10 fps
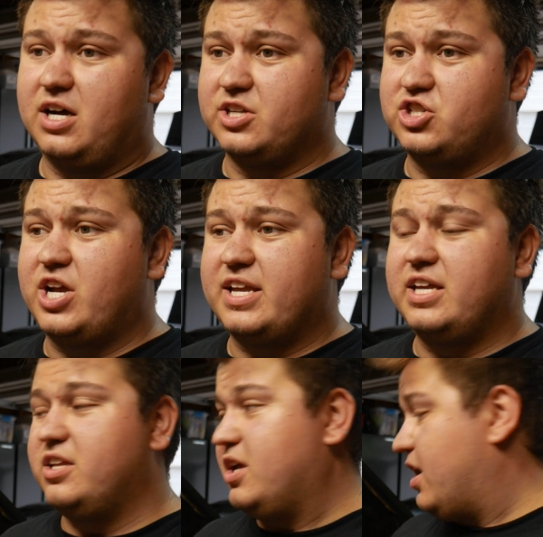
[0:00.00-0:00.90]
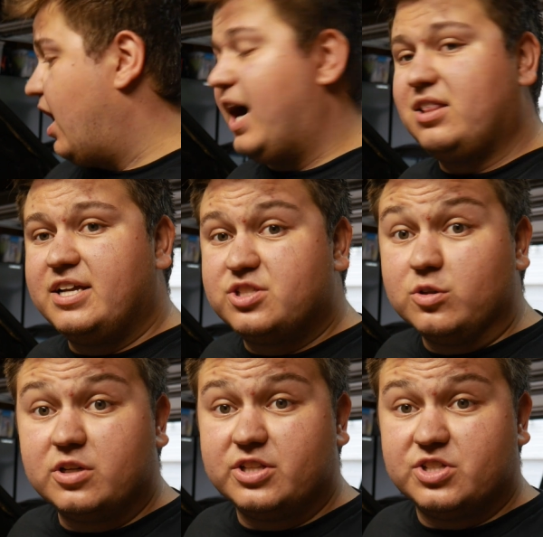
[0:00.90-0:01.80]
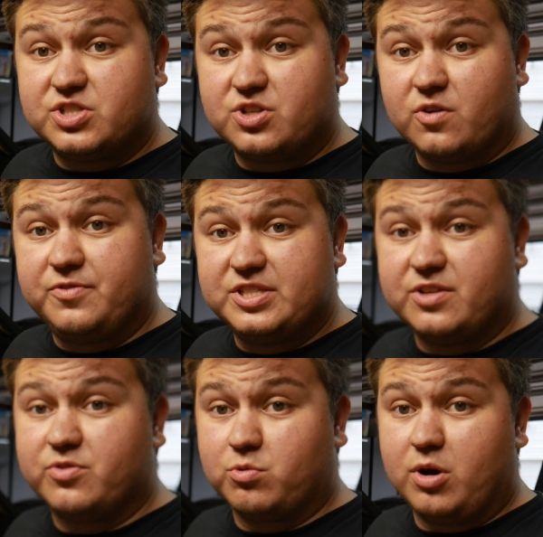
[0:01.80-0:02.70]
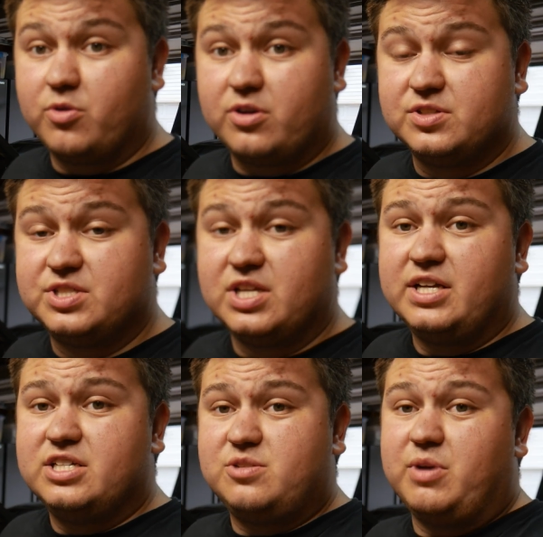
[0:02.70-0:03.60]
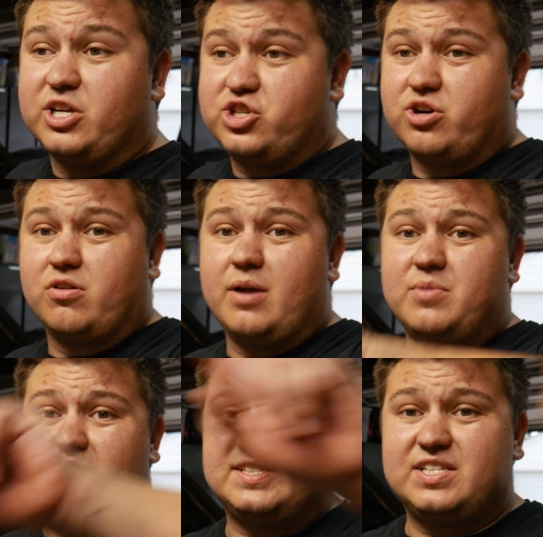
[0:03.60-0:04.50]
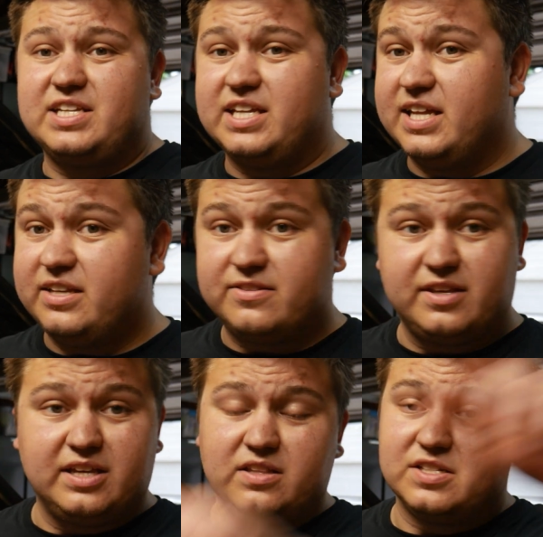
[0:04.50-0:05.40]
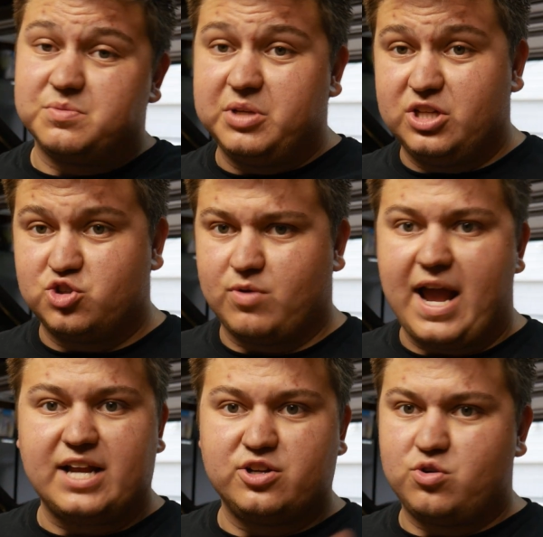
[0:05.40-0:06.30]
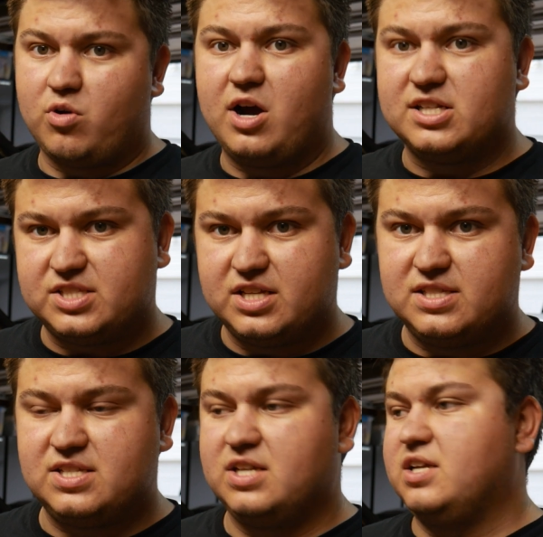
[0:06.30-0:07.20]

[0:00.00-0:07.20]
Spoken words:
check it. I like to look at the surface of the rotors to make sure I'm not seeing anything that's being dragged across it,